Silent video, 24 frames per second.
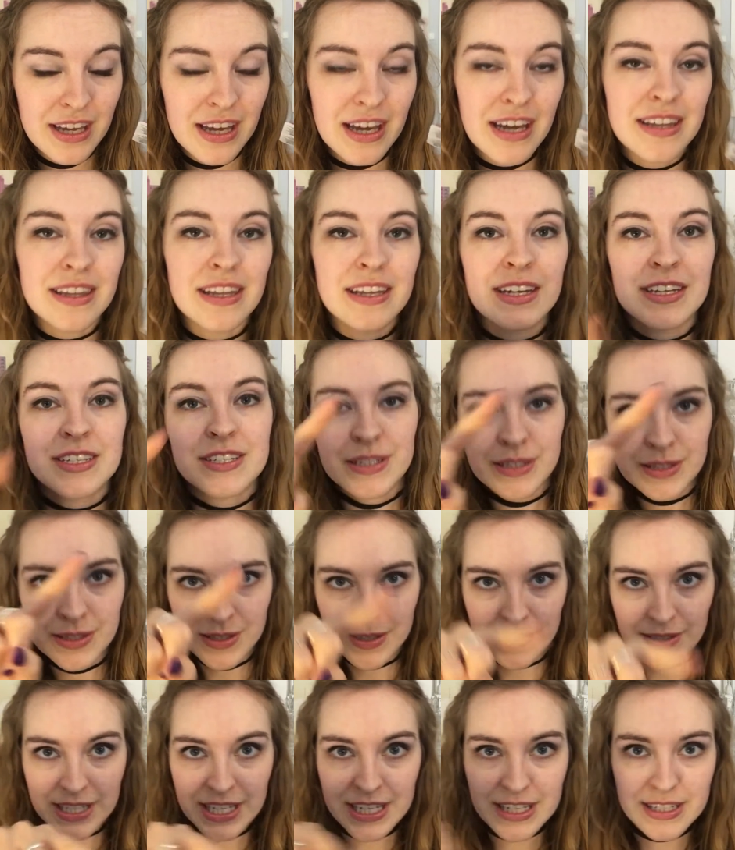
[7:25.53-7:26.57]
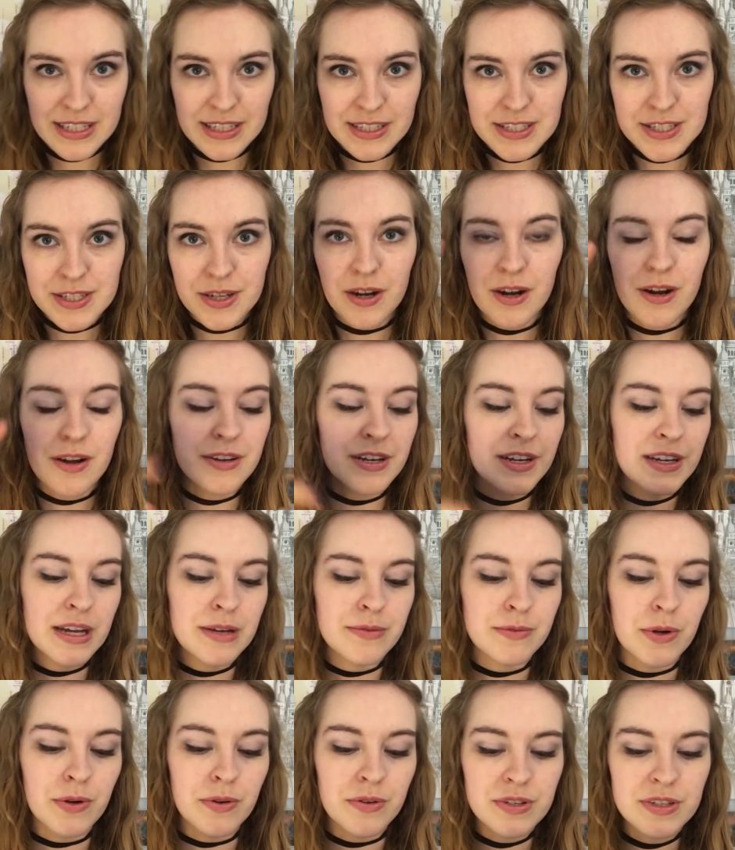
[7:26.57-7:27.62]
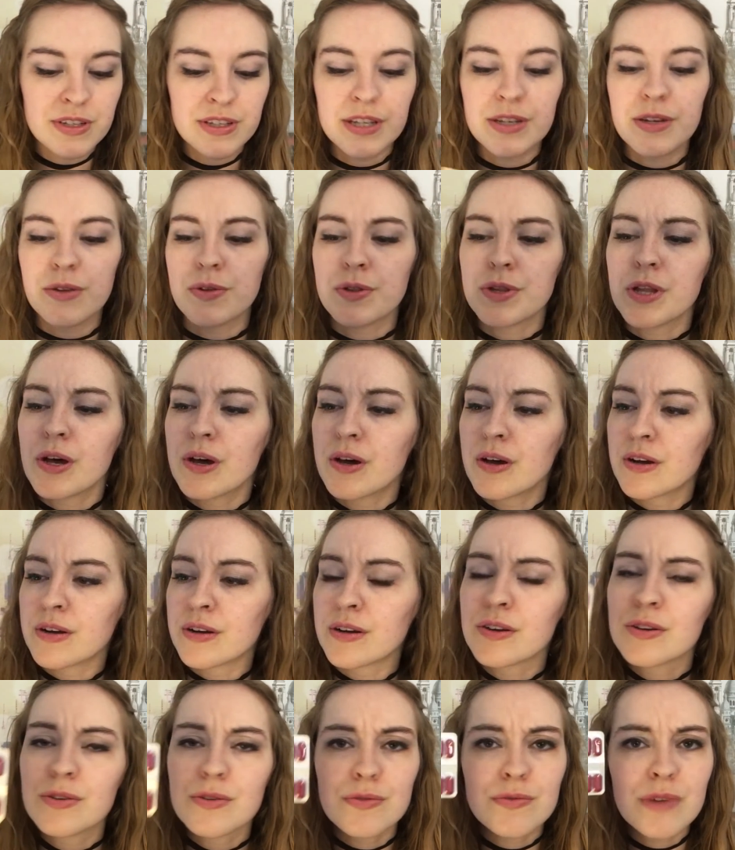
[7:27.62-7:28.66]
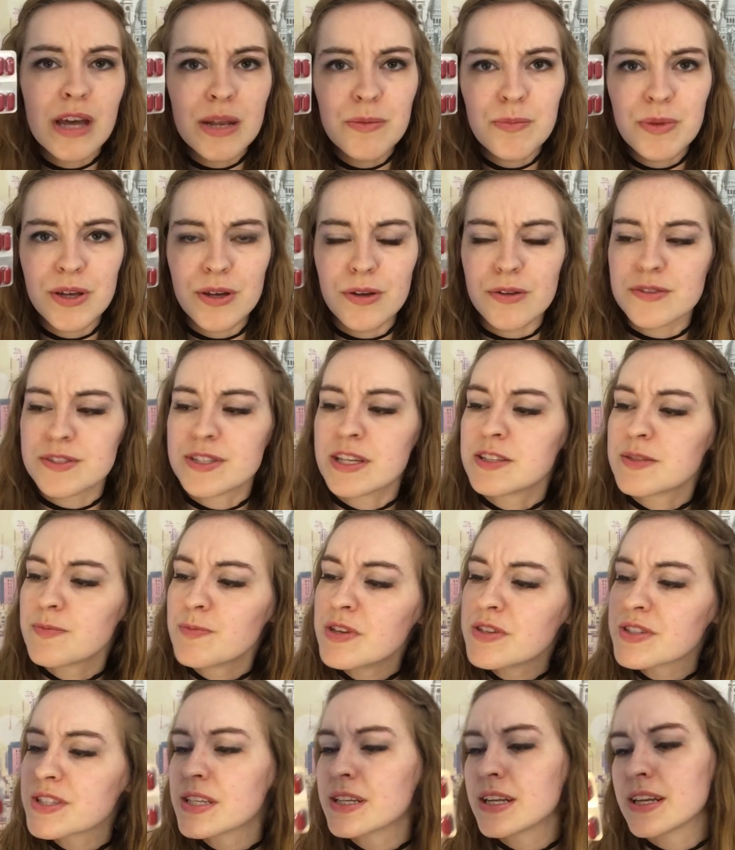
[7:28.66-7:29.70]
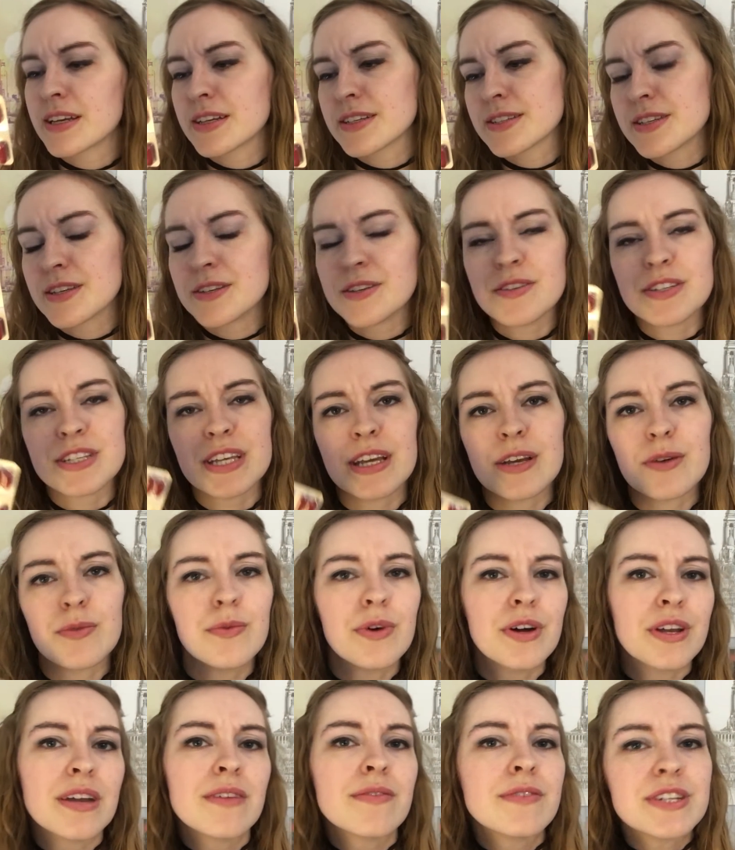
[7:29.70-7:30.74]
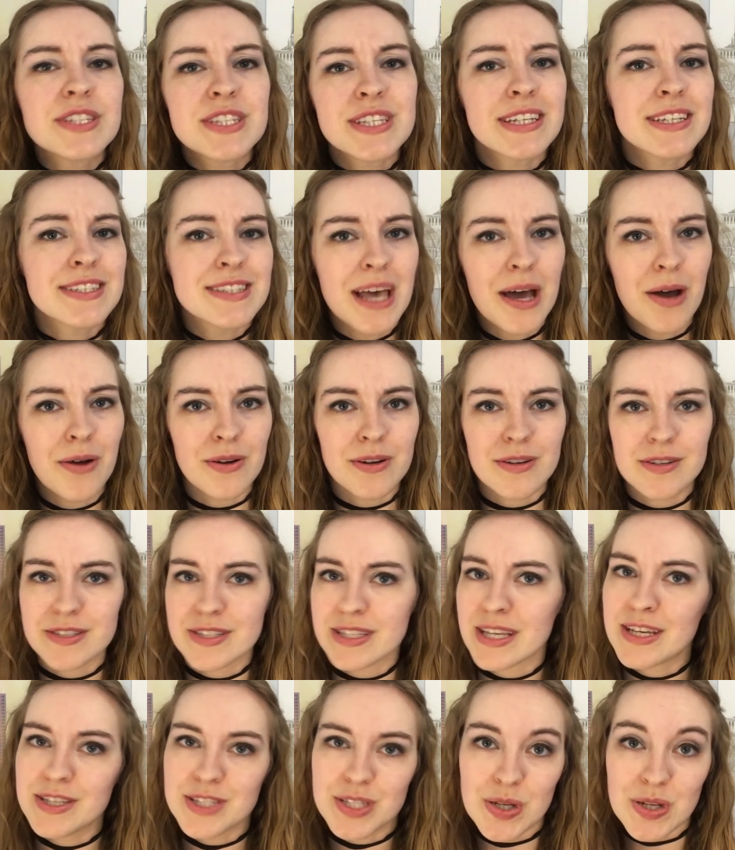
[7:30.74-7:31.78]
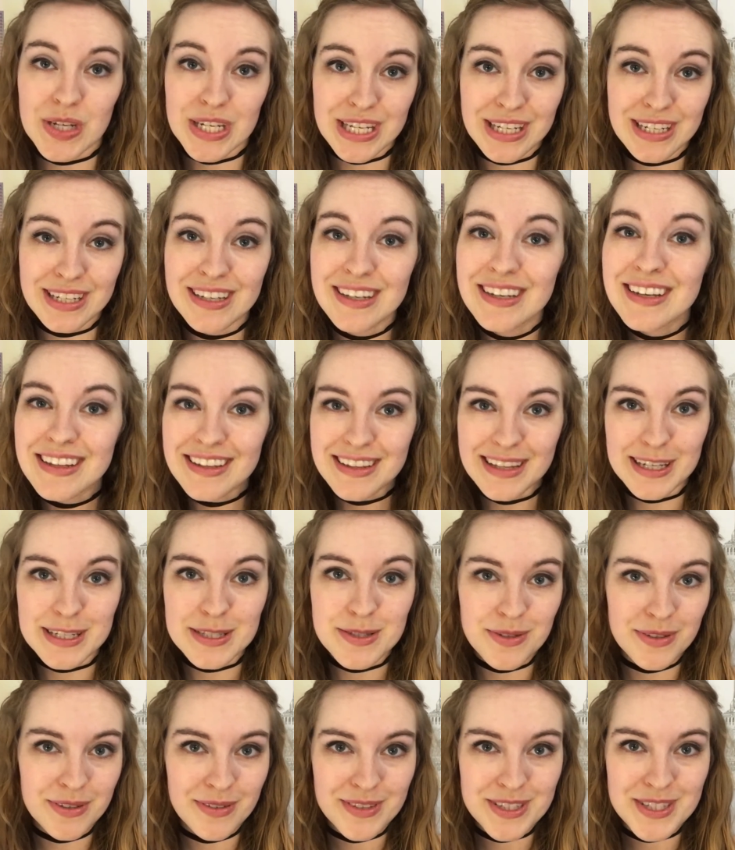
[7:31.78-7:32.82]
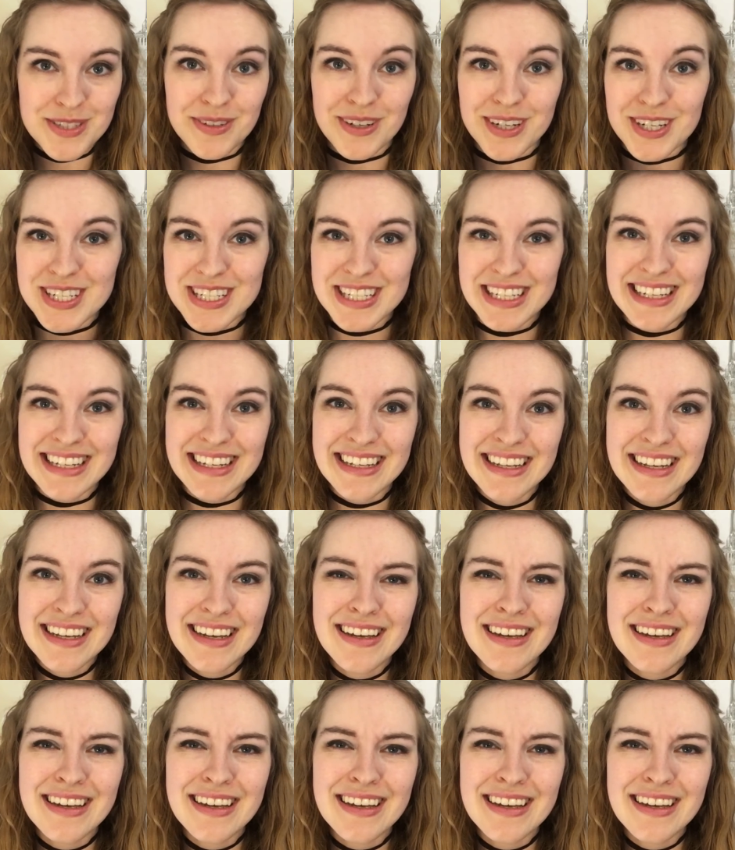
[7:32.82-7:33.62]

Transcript: and then I took a little index card and I wrote, long red pills, that's Mucinex, and you take 1 every 6 hours as you need. That sort of instruction.